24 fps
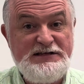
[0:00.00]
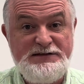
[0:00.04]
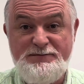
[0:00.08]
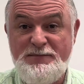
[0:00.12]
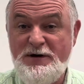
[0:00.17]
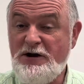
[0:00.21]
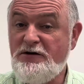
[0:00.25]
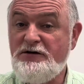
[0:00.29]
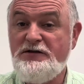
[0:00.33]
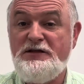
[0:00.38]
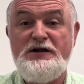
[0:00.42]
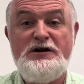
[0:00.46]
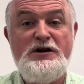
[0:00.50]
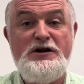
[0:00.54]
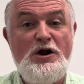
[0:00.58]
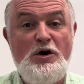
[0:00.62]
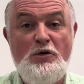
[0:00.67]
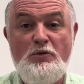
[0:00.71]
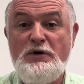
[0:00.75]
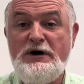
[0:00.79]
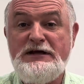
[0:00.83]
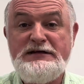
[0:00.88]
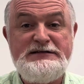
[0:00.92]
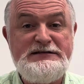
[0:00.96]
better that no
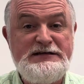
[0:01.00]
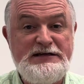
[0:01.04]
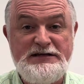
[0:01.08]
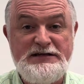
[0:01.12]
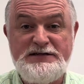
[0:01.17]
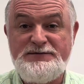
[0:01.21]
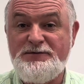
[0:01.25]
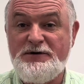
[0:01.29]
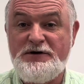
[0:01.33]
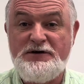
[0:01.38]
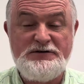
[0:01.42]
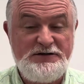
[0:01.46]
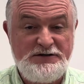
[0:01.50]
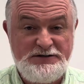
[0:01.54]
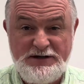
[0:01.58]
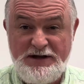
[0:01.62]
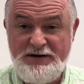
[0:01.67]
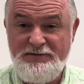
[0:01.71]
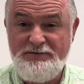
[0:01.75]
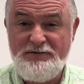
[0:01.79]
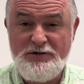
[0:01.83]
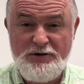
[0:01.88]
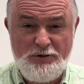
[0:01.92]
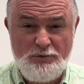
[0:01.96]
one exists because there's
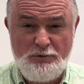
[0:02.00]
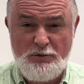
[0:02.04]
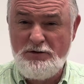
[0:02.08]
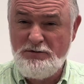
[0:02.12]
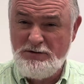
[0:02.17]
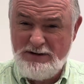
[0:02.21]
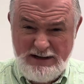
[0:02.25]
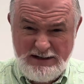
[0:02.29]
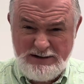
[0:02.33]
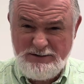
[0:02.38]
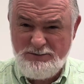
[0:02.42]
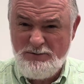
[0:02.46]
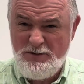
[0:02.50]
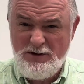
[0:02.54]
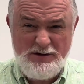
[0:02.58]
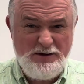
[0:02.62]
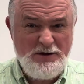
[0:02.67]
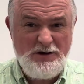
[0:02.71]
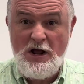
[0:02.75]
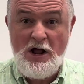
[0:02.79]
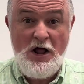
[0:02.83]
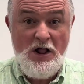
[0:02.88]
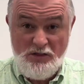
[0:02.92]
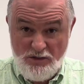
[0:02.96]
evil in the world, guess what?
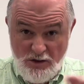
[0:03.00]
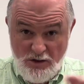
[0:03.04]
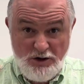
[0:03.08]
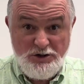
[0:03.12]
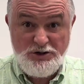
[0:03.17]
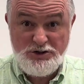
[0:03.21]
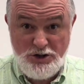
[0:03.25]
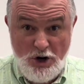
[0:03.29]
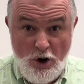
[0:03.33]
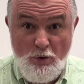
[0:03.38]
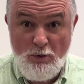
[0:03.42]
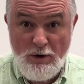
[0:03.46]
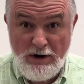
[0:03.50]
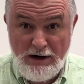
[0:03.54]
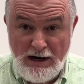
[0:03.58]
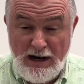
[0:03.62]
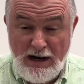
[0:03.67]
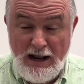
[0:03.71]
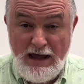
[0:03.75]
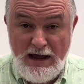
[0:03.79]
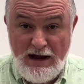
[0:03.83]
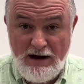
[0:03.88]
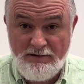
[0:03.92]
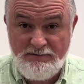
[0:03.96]
There's no one
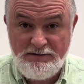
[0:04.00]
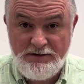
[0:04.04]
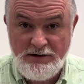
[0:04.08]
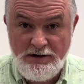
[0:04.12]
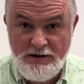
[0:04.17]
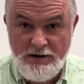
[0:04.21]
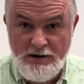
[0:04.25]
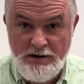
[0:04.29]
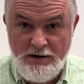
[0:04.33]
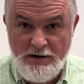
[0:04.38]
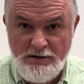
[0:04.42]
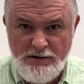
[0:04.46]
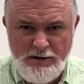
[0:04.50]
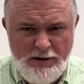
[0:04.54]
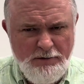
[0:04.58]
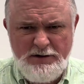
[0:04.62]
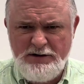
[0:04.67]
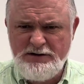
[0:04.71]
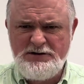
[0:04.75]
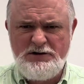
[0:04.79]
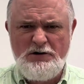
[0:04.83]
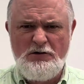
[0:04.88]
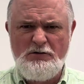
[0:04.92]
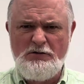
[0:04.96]
left. There
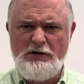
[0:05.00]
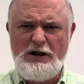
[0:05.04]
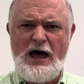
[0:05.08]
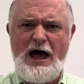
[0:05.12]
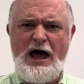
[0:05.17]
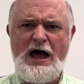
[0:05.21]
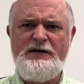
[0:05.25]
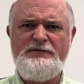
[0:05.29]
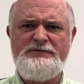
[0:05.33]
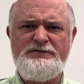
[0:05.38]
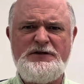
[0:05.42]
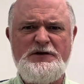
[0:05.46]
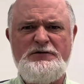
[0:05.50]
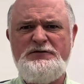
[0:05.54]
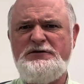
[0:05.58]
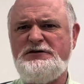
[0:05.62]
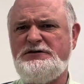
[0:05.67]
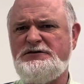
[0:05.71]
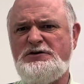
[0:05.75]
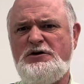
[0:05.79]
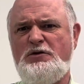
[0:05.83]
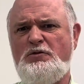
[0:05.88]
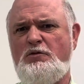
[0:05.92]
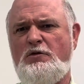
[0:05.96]
is no life. There
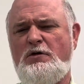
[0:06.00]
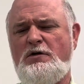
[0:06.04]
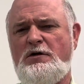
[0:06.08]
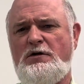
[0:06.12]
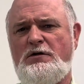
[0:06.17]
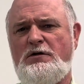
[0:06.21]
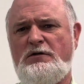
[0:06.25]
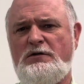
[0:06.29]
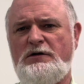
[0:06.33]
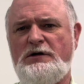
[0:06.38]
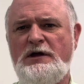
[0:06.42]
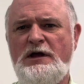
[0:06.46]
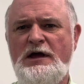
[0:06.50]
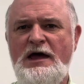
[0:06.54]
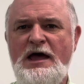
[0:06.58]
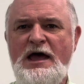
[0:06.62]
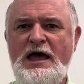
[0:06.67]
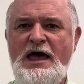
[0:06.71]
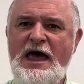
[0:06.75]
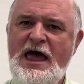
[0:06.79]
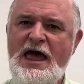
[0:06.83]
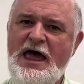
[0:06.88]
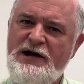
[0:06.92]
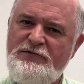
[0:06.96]
is no world.
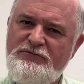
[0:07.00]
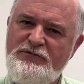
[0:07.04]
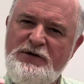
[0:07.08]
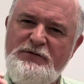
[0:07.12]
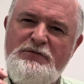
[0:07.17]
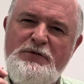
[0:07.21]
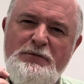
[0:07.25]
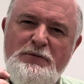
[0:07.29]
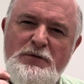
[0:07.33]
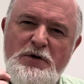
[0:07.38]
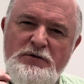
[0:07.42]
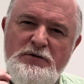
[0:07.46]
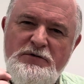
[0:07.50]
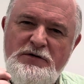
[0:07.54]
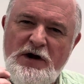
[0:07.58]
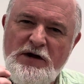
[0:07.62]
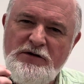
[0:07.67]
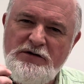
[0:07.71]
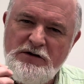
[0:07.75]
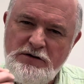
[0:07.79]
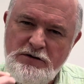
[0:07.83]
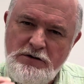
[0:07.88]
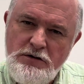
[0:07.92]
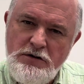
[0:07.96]
And we've removed all
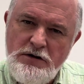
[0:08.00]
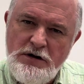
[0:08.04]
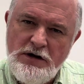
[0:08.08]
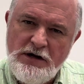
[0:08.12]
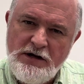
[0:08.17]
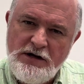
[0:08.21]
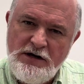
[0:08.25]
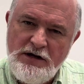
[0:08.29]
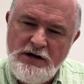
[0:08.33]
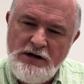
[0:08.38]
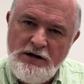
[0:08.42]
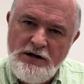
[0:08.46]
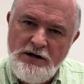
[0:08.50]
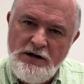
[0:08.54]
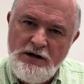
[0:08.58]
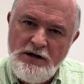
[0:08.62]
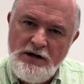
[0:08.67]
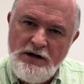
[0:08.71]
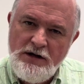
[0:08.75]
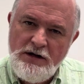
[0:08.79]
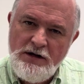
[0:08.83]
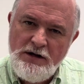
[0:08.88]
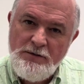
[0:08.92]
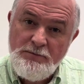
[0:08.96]
the good
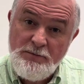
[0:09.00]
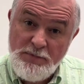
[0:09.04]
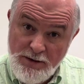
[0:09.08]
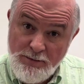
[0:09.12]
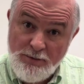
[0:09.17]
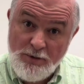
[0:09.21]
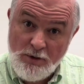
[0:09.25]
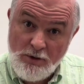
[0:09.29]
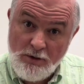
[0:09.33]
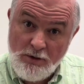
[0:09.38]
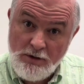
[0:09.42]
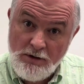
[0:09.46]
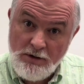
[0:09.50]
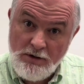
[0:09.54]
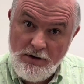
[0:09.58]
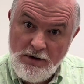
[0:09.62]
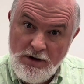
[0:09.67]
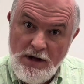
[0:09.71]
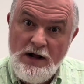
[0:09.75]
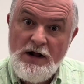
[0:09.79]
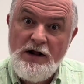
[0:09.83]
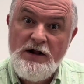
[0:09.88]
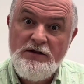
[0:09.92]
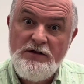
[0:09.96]
people,
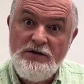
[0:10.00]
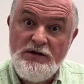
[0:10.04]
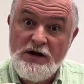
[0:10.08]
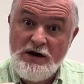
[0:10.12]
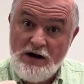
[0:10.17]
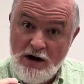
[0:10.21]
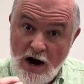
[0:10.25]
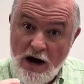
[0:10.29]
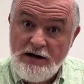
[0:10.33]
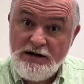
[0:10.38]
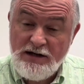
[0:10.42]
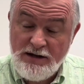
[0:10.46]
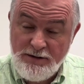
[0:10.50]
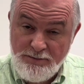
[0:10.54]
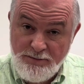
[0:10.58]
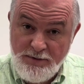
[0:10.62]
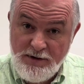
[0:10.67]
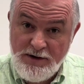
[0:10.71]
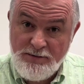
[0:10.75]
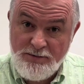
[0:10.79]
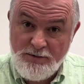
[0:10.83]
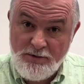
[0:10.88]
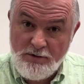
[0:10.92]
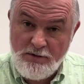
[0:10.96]
the godly
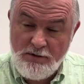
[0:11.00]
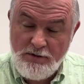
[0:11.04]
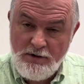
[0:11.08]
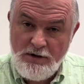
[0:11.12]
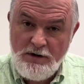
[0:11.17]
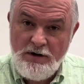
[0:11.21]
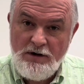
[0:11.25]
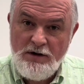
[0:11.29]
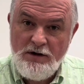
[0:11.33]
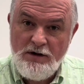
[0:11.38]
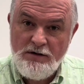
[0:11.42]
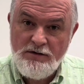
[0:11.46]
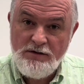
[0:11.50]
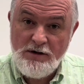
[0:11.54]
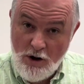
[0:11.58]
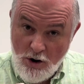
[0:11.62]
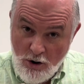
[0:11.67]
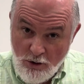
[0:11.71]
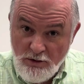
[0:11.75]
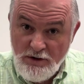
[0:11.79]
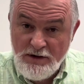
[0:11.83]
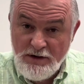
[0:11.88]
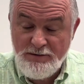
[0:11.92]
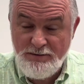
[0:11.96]
people, the
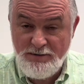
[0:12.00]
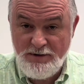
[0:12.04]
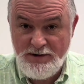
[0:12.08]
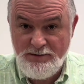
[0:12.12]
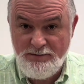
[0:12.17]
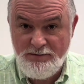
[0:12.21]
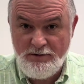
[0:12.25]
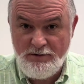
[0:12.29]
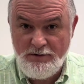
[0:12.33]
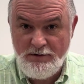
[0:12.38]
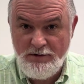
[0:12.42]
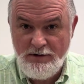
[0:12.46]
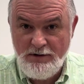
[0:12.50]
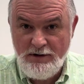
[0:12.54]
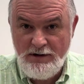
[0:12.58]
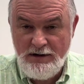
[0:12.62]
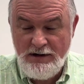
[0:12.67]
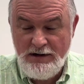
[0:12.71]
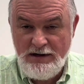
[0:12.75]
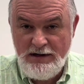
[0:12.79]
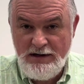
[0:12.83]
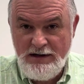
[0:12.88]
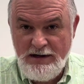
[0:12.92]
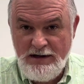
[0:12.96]
holy people.
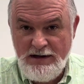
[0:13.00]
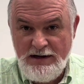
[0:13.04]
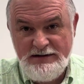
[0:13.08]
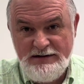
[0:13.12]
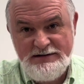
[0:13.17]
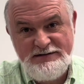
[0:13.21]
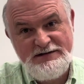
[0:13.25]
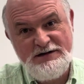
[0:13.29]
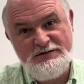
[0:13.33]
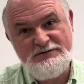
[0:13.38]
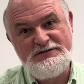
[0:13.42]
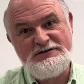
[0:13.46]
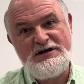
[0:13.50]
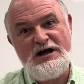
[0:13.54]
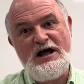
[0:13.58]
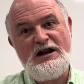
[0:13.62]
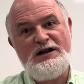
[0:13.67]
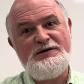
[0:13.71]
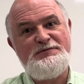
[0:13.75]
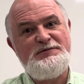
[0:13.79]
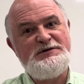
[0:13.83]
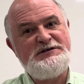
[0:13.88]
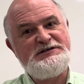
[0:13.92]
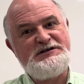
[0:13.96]
And so
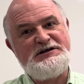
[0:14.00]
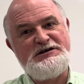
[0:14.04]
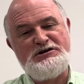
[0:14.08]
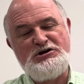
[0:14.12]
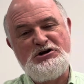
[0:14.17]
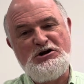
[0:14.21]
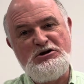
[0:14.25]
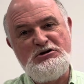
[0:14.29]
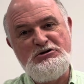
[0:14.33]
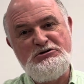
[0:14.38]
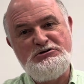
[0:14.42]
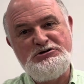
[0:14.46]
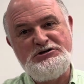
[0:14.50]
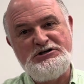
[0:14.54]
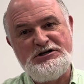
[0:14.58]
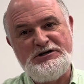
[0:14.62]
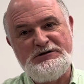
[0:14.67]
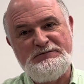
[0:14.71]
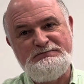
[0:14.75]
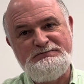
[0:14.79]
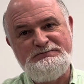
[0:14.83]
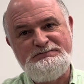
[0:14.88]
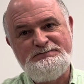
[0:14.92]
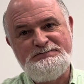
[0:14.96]
Solomon's
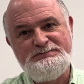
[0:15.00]
conclusion,